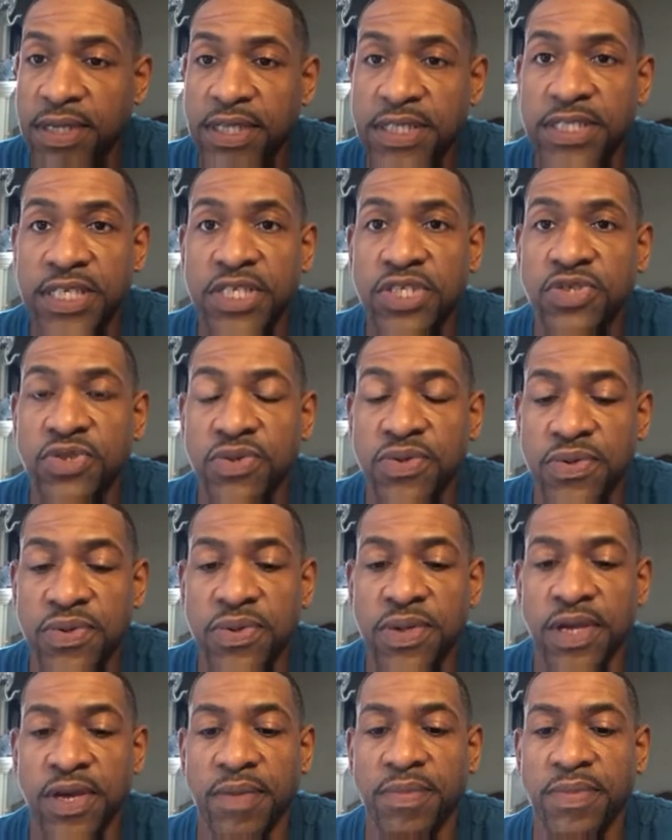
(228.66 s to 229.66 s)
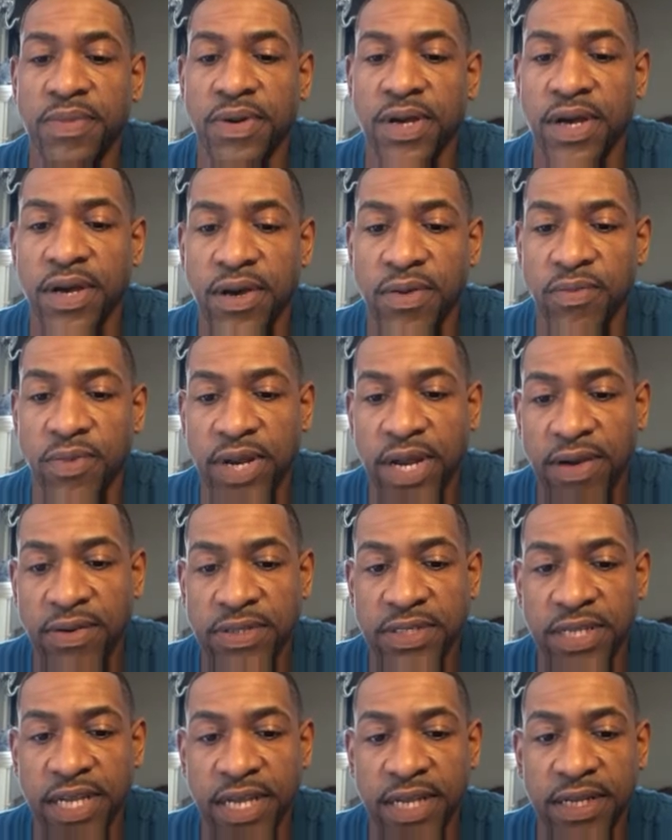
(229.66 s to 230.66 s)
essential help when I
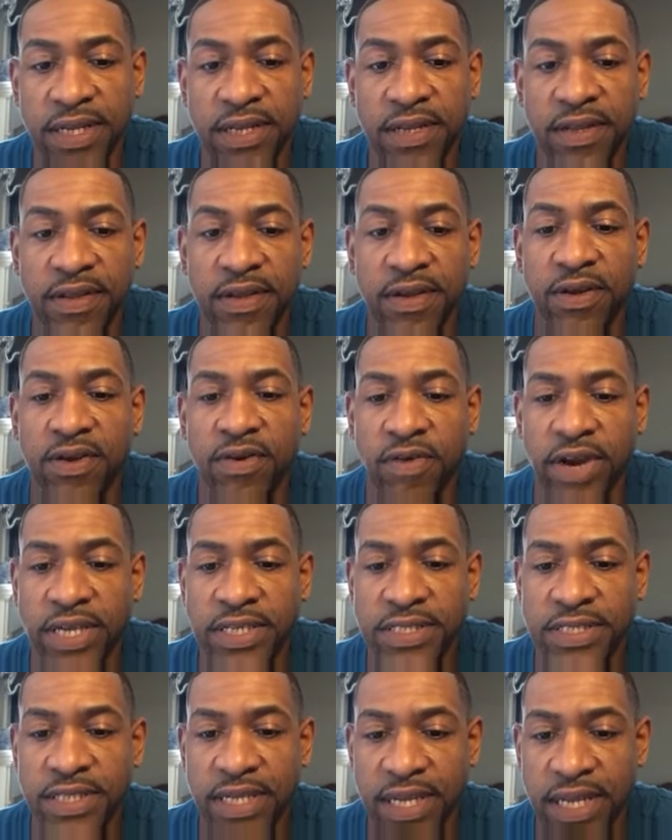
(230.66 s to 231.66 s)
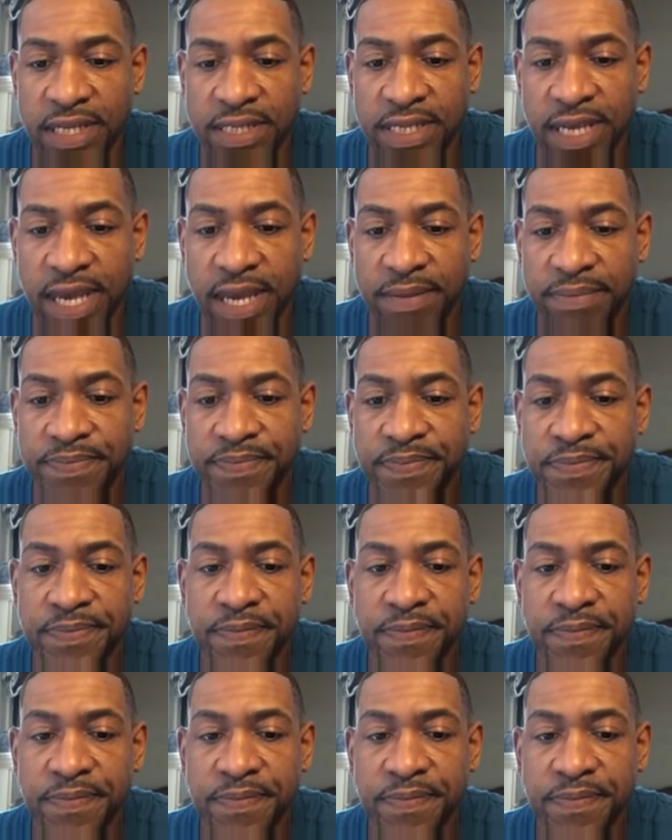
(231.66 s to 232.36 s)
was in that crisis at that time.